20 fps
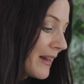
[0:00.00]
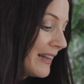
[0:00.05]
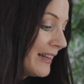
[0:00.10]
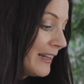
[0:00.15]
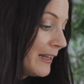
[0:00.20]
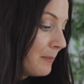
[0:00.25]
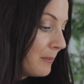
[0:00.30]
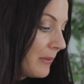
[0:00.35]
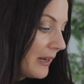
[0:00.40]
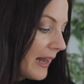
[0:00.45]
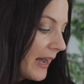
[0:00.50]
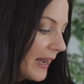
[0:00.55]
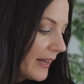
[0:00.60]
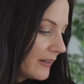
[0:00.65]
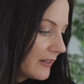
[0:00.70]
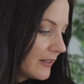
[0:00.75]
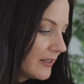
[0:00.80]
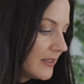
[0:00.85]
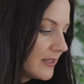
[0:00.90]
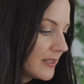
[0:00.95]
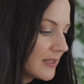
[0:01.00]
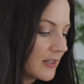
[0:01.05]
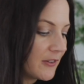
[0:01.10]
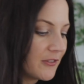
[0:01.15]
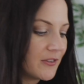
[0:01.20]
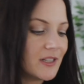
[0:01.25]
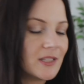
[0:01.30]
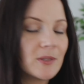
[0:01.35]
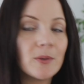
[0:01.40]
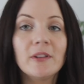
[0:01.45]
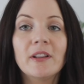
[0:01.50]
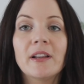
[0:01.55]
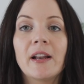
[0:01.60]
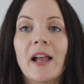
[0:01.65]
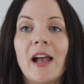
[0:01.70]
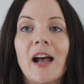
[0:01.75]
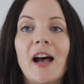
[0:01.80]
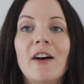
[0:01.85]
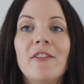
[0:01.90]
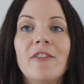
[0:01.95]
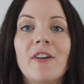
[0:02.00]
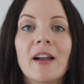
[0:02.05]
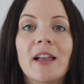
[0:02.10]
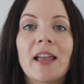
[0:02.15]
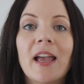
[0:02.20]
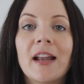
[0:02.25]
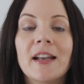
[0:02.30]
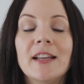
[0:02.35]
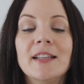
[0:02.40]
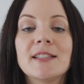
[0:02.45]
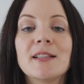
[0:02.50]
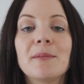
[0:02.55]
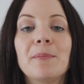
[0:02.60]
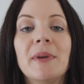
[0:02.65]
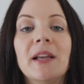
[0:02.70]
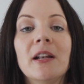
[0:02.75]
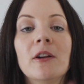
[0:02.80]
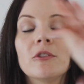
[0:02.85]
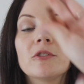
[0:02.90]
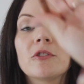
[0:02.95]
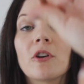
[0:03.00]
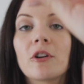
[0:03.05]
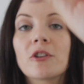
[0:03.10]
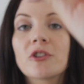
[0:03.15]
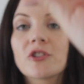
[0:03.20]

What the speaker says: lip liners, the first one that I have again is a Pillow Talk